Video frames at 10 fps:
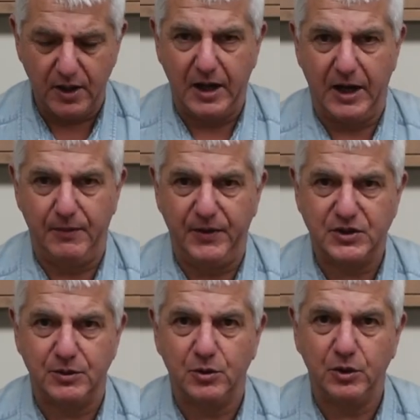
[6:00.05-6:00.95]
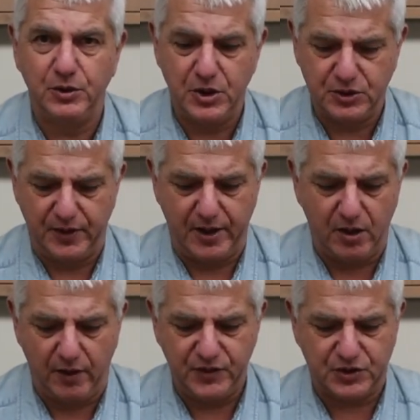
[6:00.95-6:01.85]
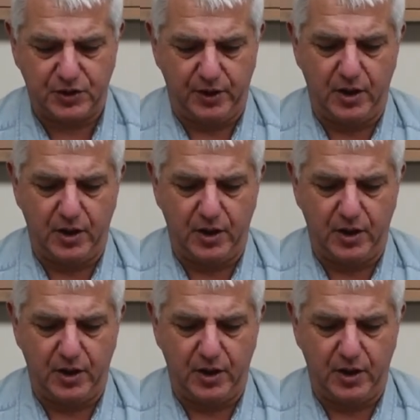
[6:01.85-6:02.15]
There's some good news on that. I've just got a